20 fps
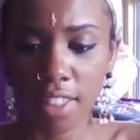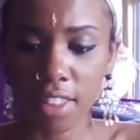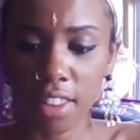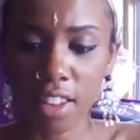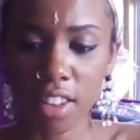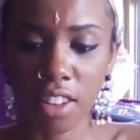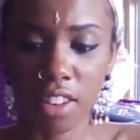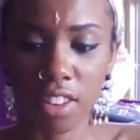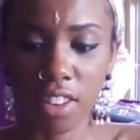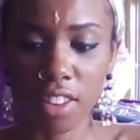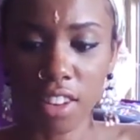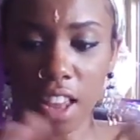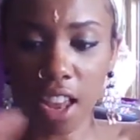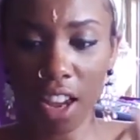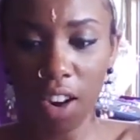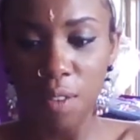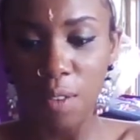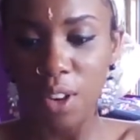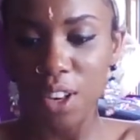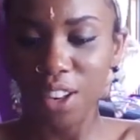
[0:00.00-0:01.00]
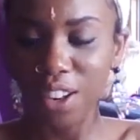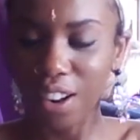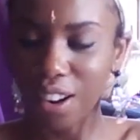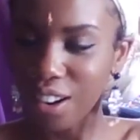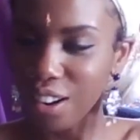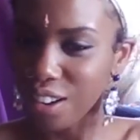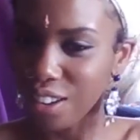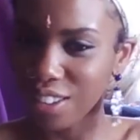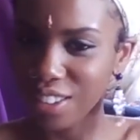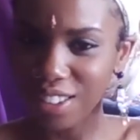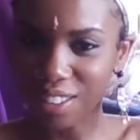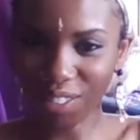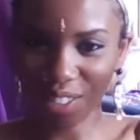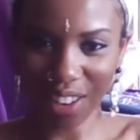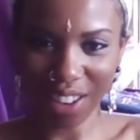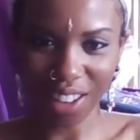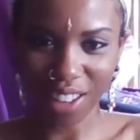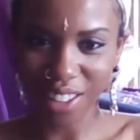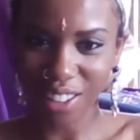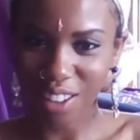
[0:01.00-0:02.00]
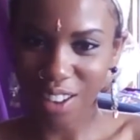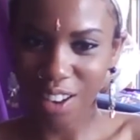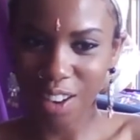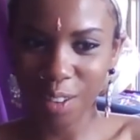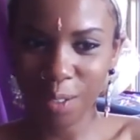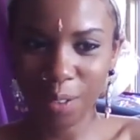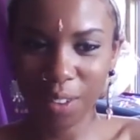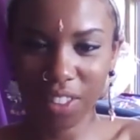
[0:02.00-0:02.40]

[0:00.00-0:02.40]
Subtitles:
This, I don't want to curse, I'm trying not to curse,